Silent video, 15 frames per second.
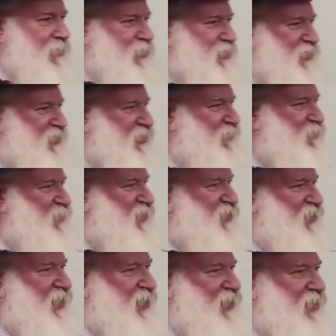You should simply
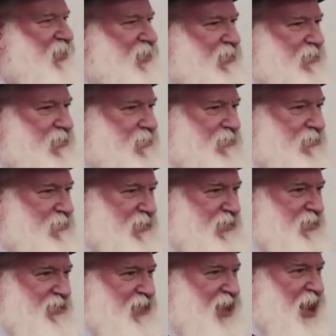say, uh,
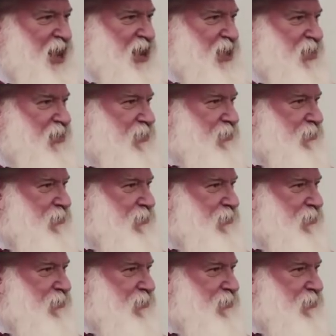Neither did I.